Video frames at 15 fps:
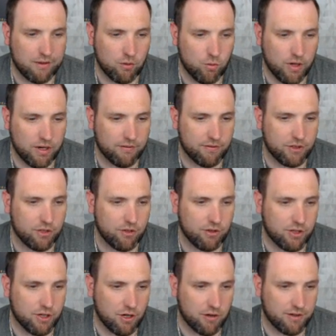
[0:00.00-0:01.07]
wherever your
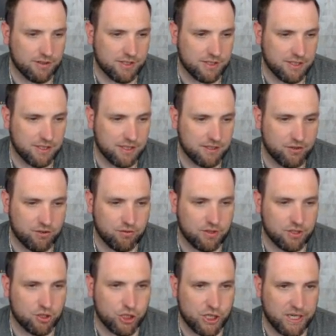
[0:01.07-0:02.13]
currency is, you
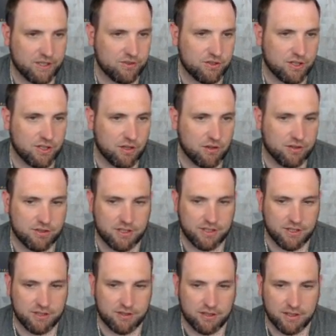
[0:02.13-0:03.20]
can change the
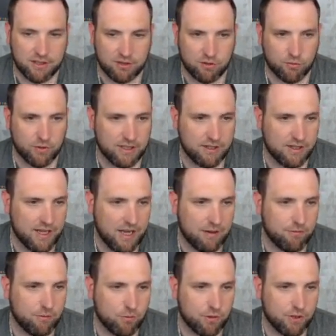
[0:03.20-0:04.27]
currencies to read
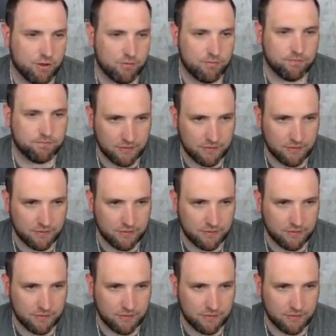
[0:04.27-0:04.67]
that for you.